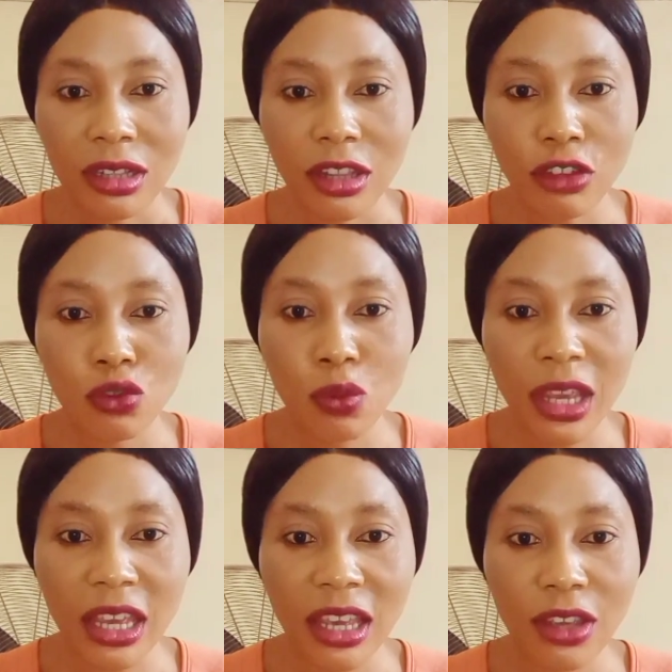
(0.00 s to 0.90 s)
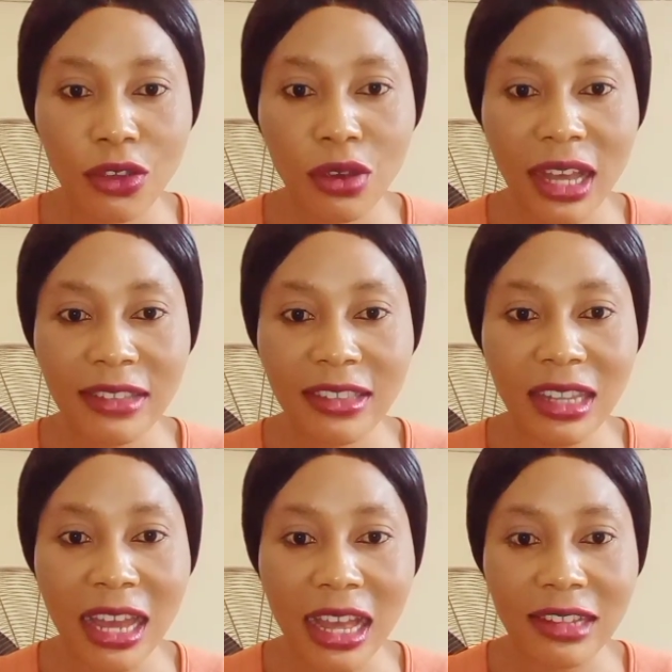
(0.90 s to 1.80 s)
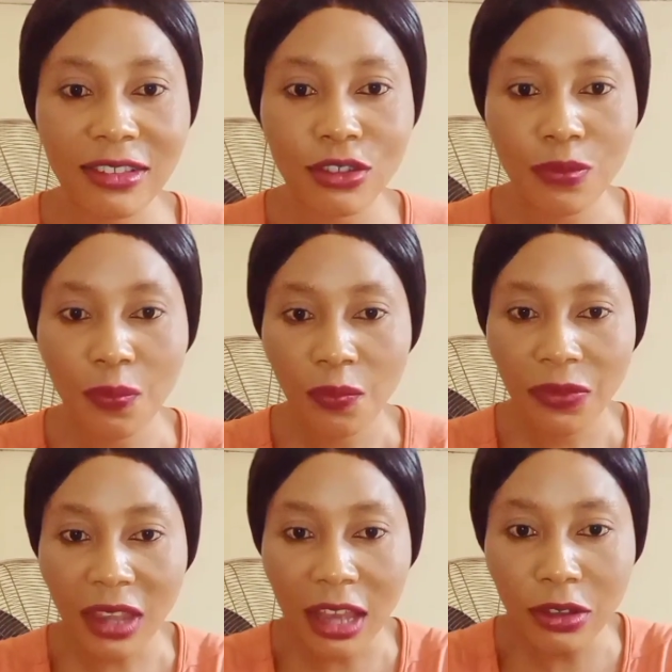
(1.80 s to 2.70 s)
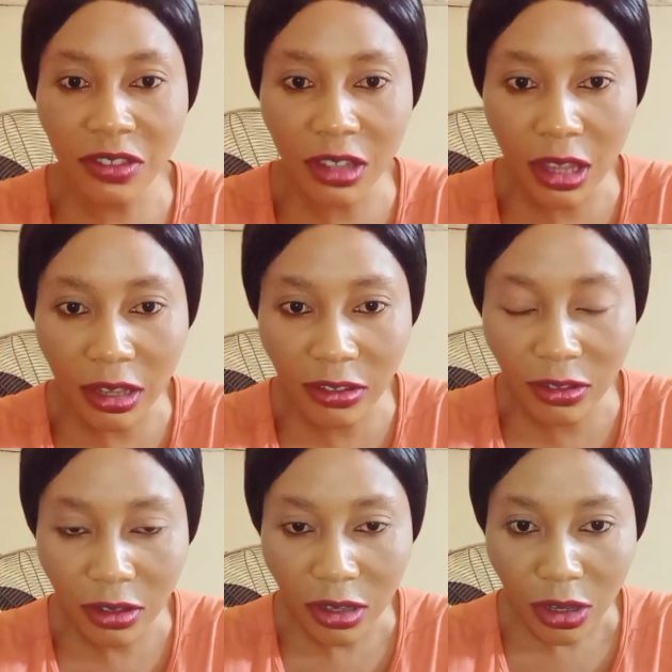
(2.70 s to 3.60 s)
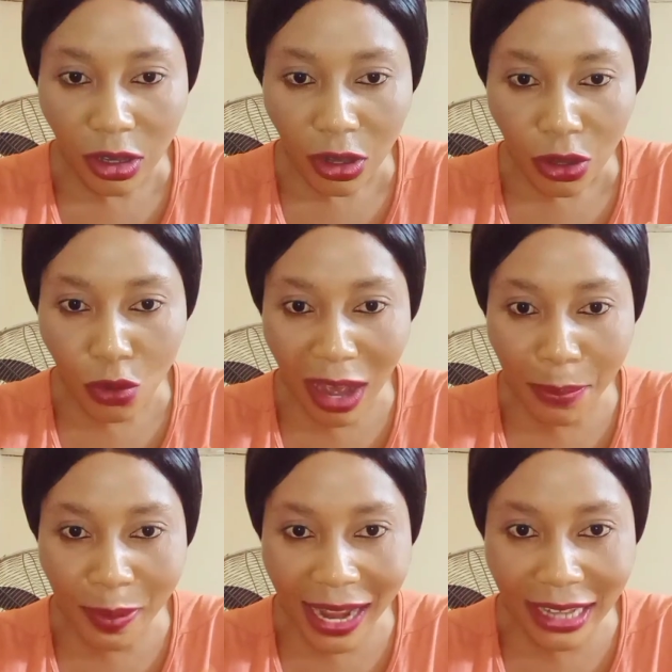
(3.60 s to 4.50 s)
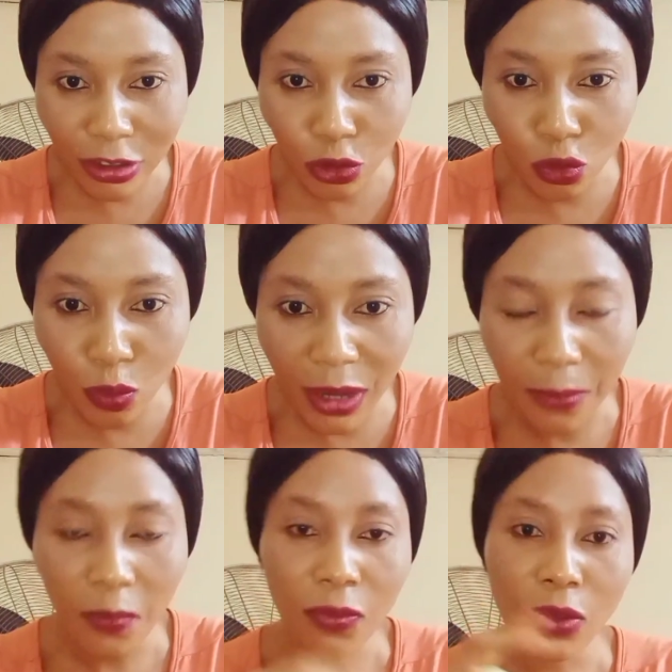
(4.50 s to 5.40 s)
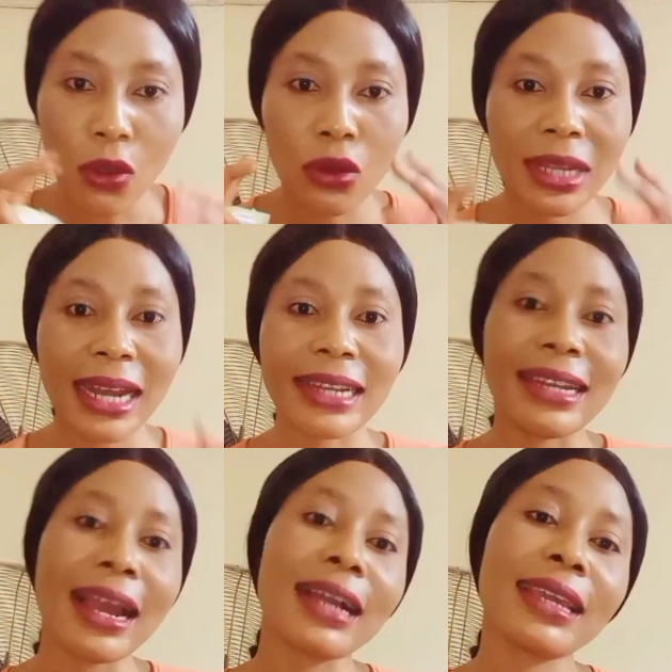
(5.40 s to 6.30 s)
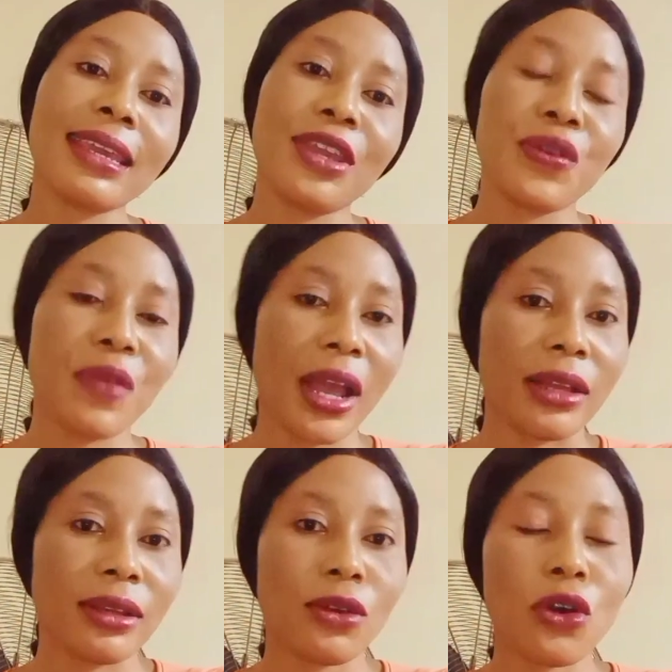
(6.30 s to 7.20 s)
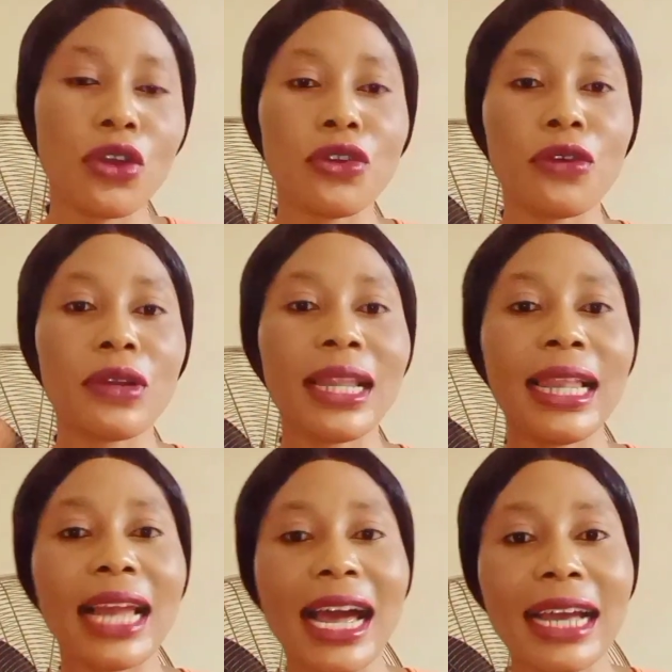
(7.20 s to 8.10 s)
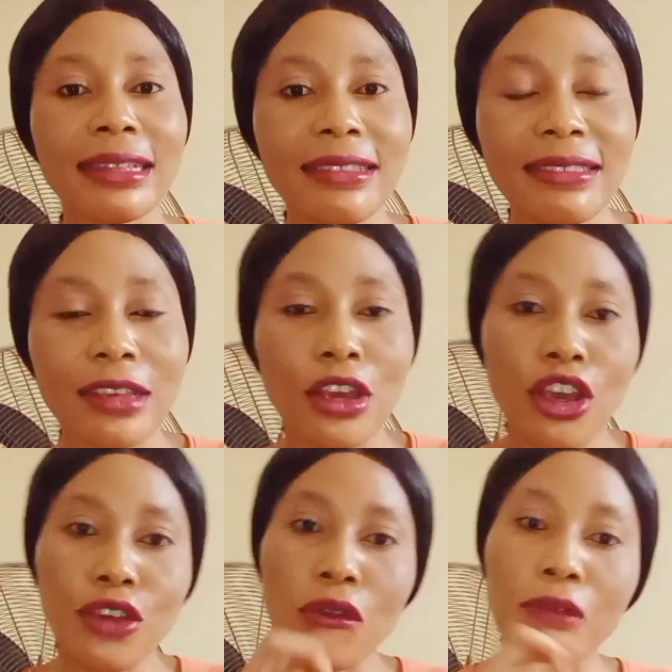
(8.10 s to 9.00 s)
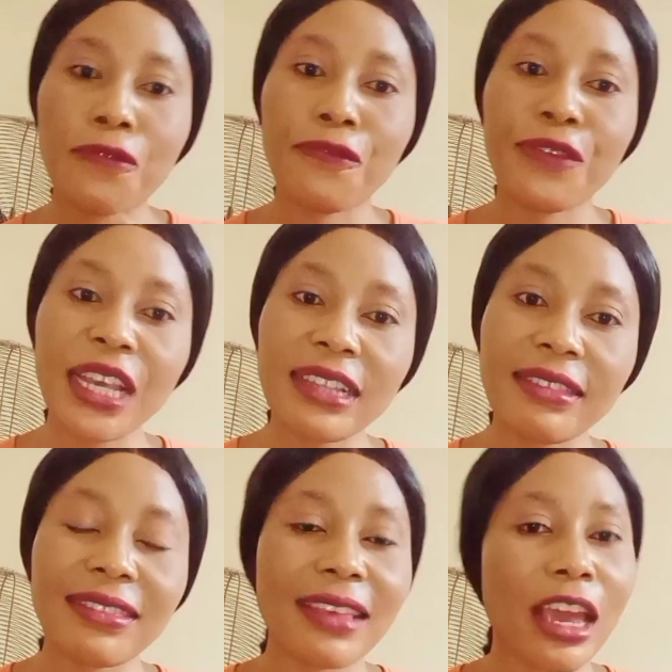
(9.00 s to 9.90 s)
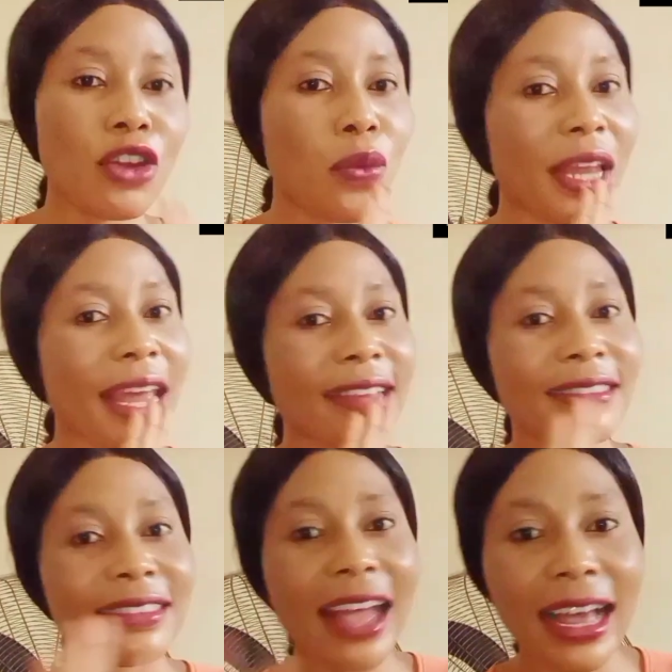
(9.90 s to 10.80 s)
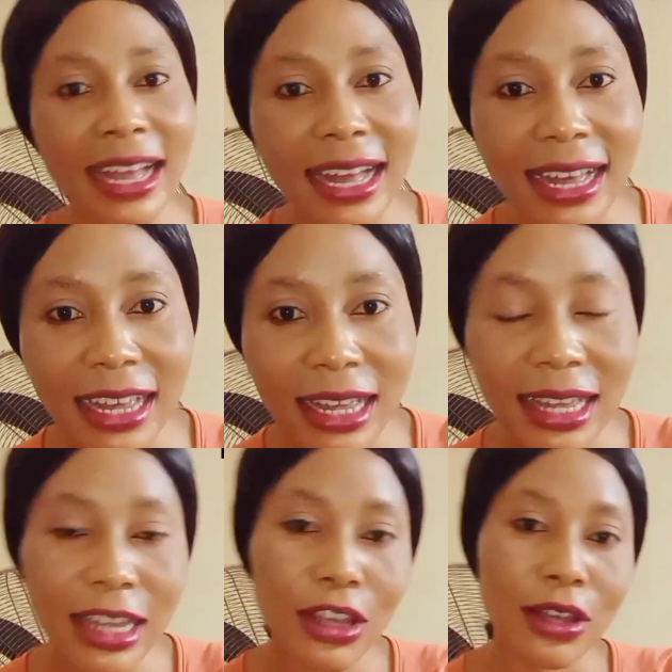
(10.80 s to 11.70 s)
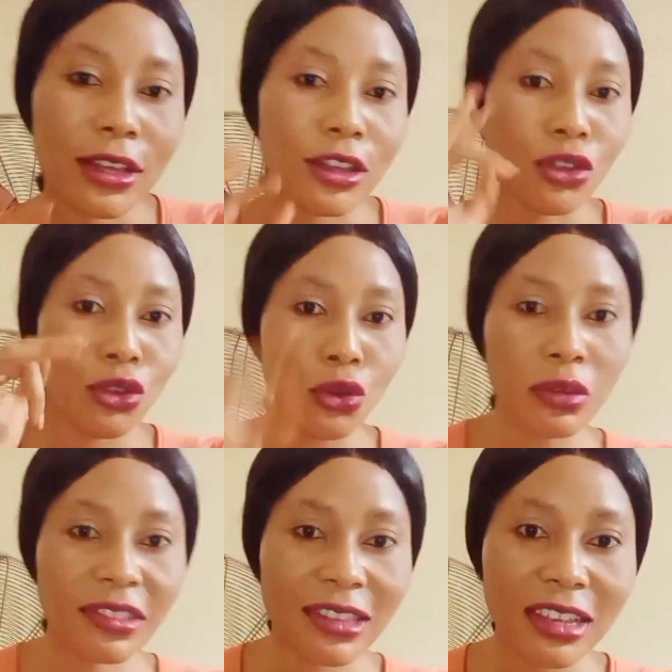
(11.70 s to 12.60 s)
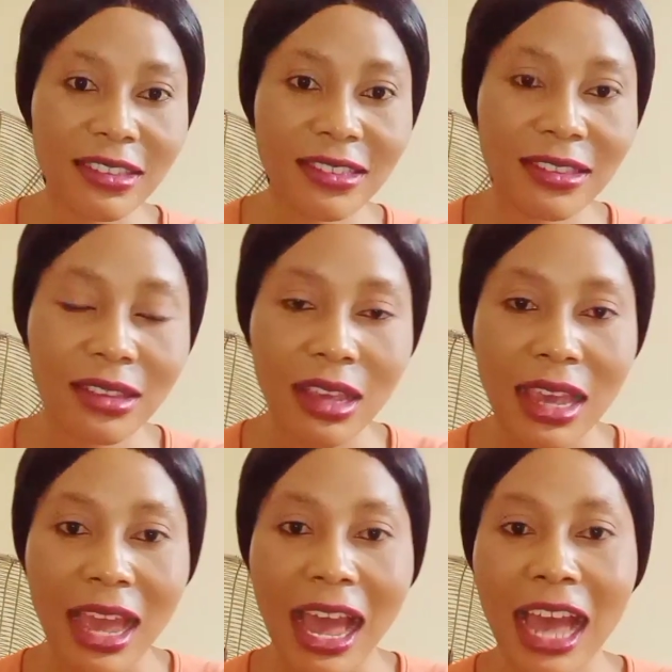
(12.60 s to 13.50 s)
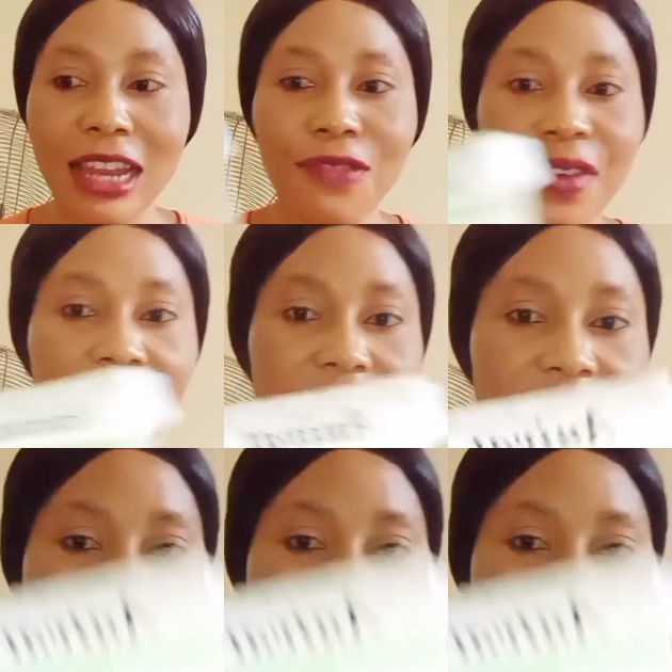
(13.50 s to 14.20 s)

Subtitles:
this way. You can see that. Can you see this? You apply this way on that dark area, on your hands, your feet, anywhere that is dark. Use this Anivate